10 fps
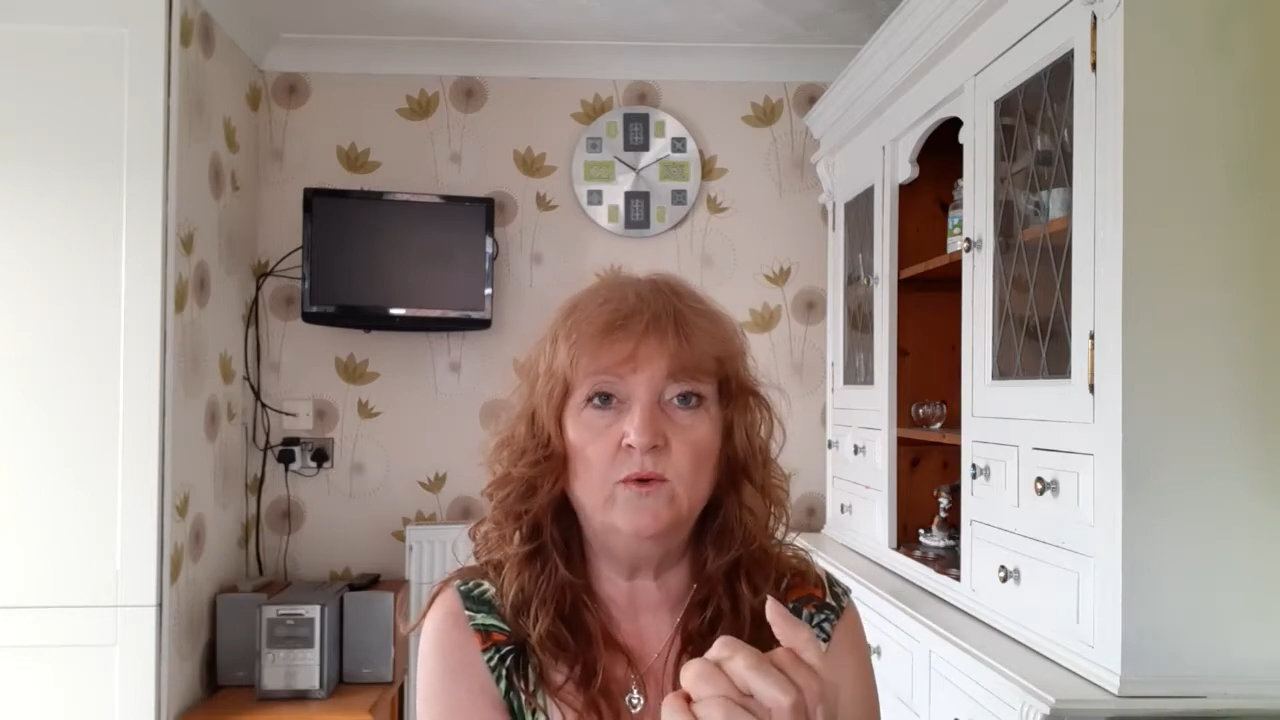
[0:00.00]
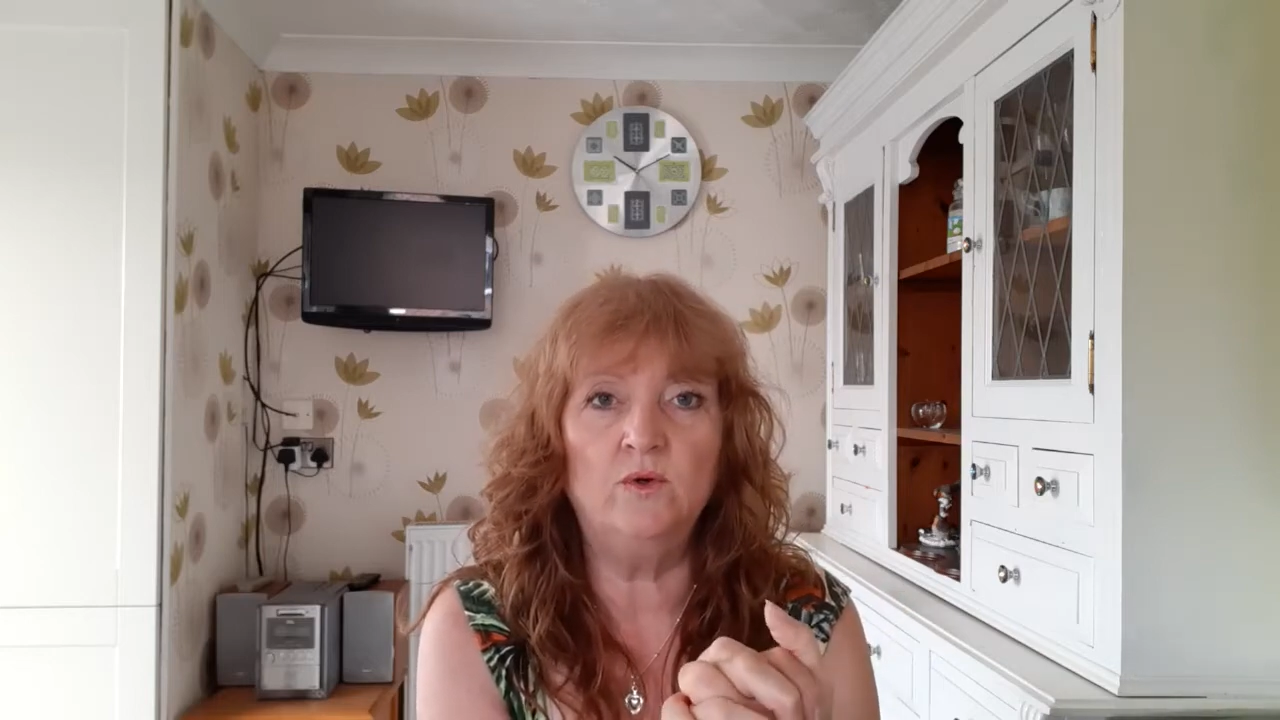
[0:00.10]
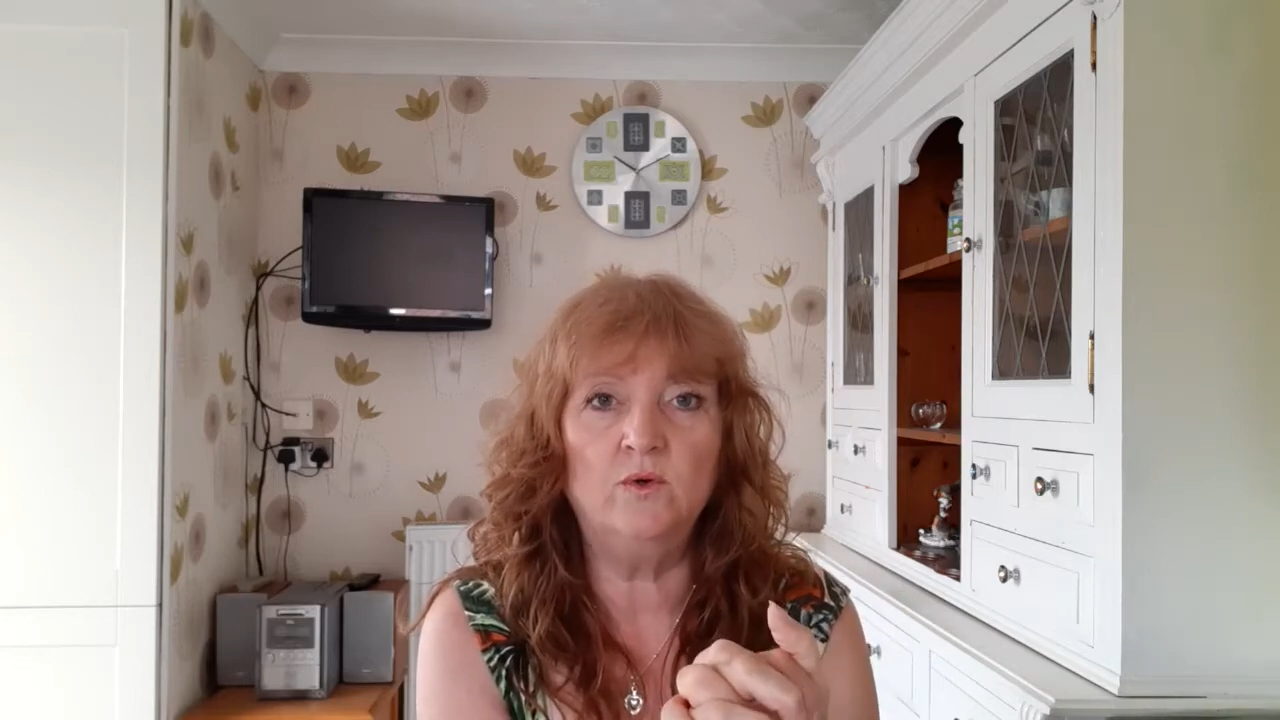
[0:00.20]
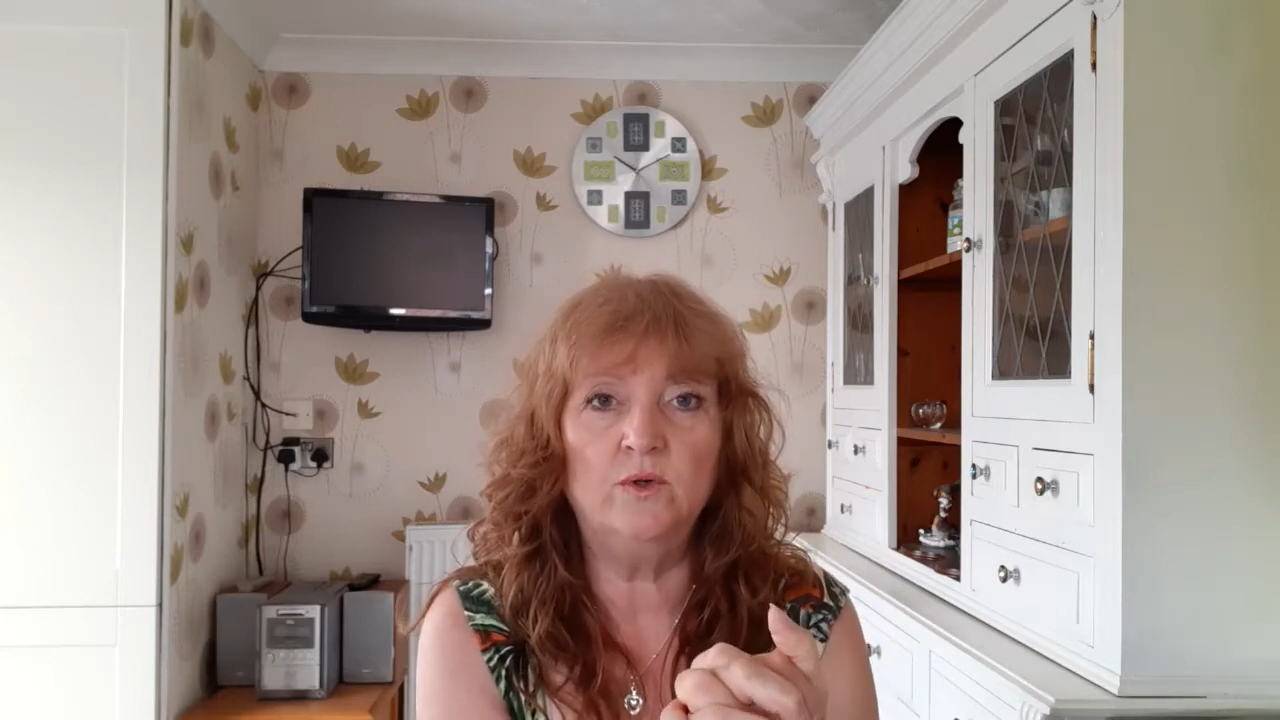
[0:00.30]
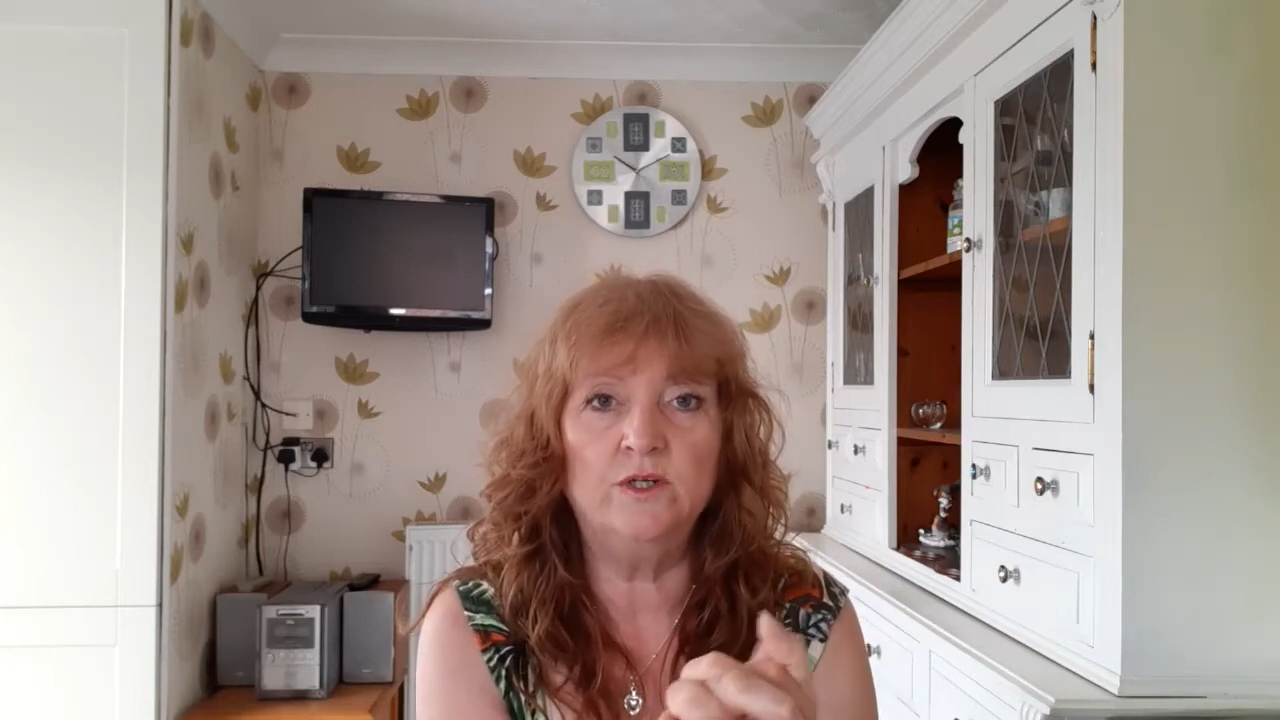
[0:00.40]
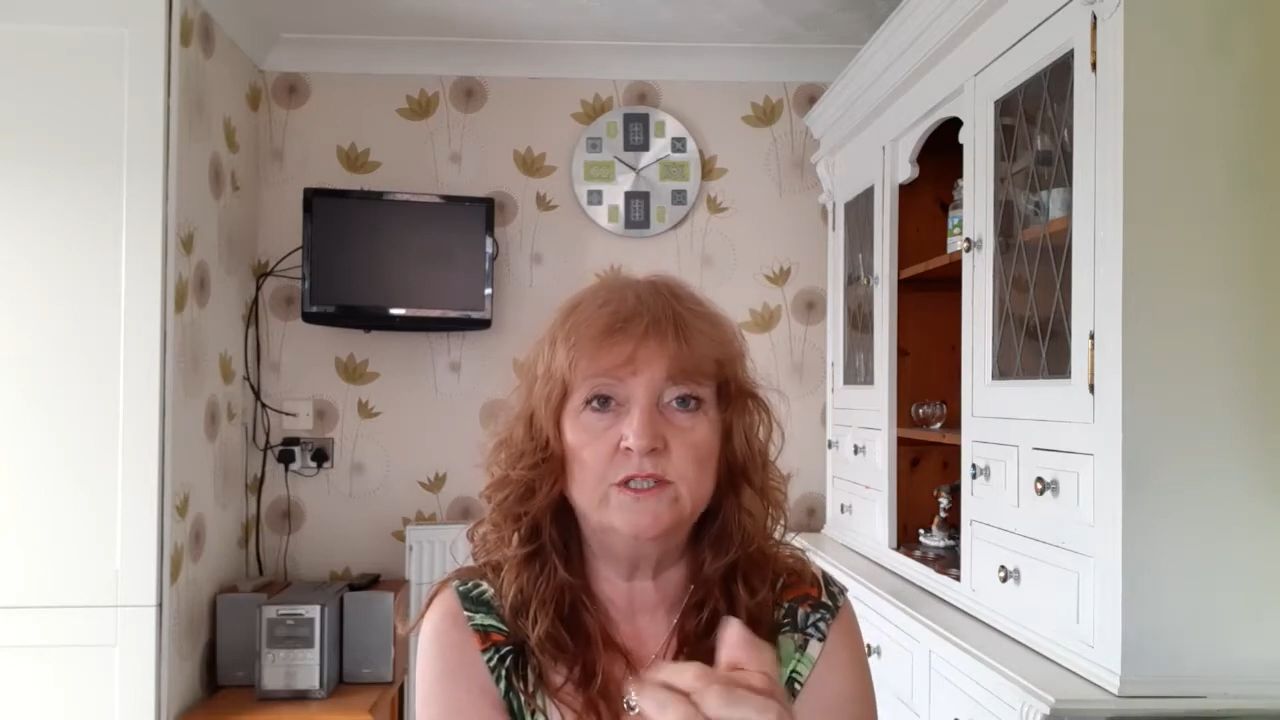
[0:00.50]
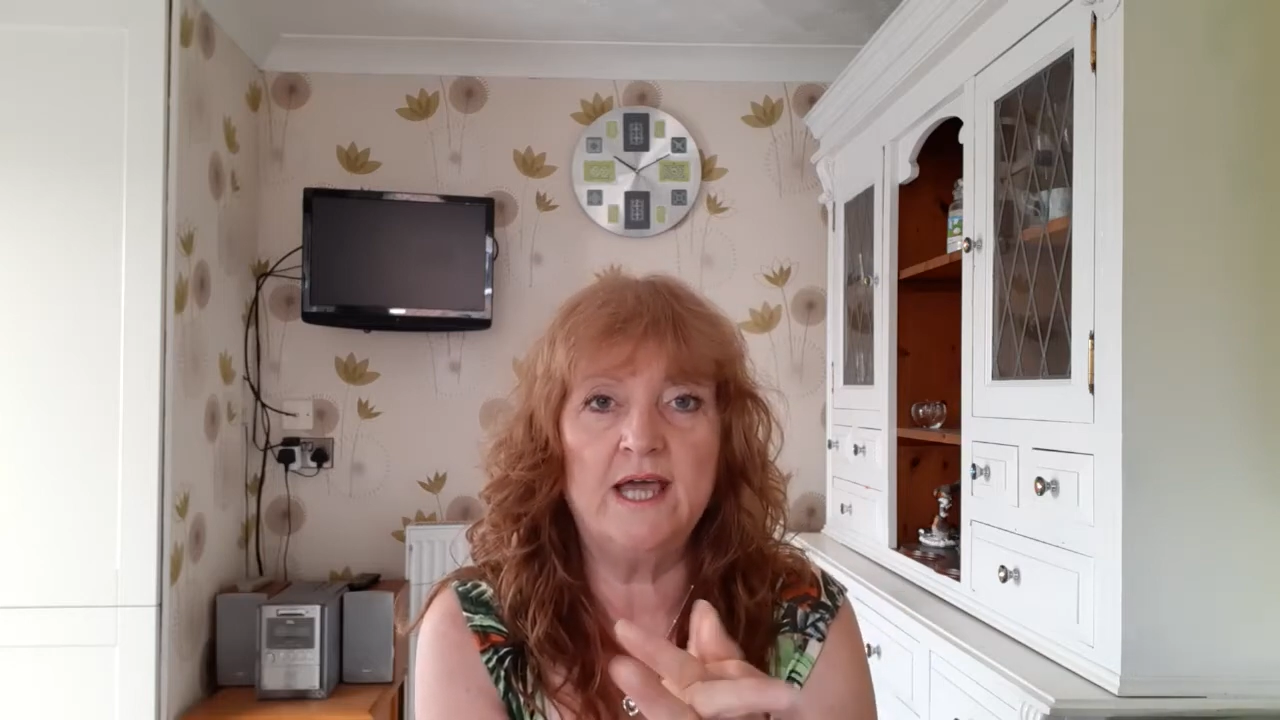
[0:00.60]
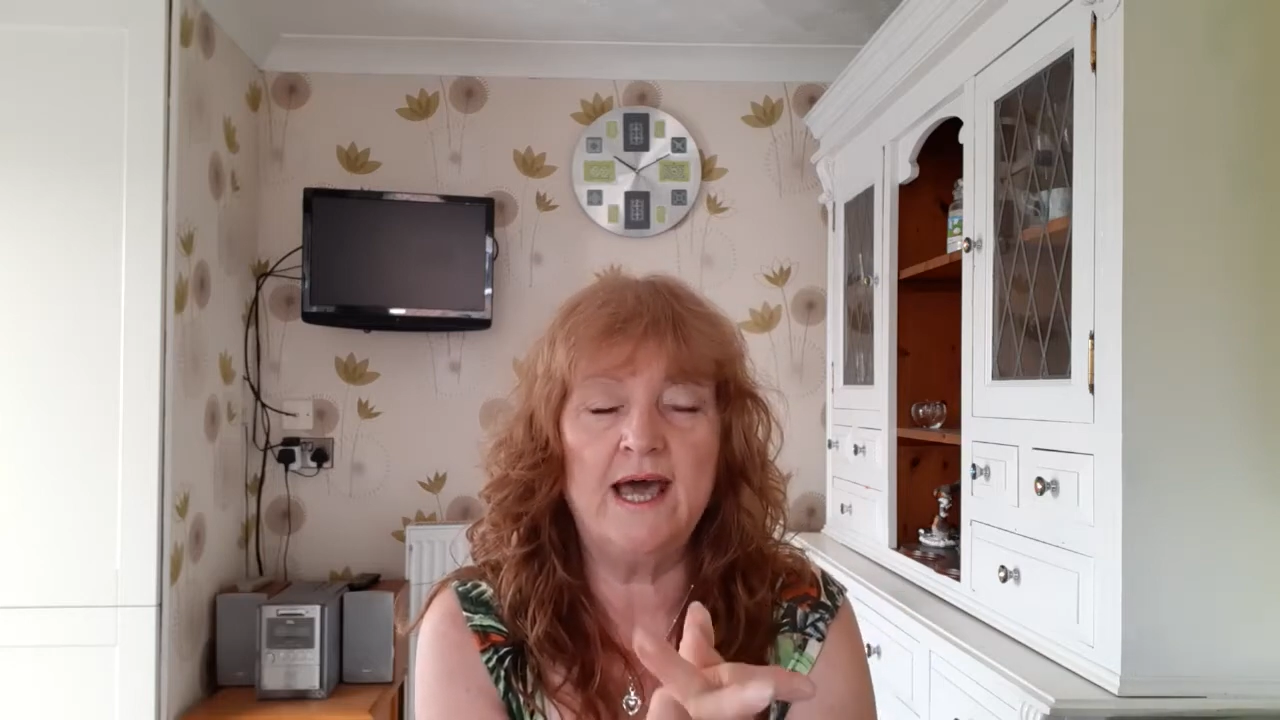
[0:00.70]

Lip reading: awkward,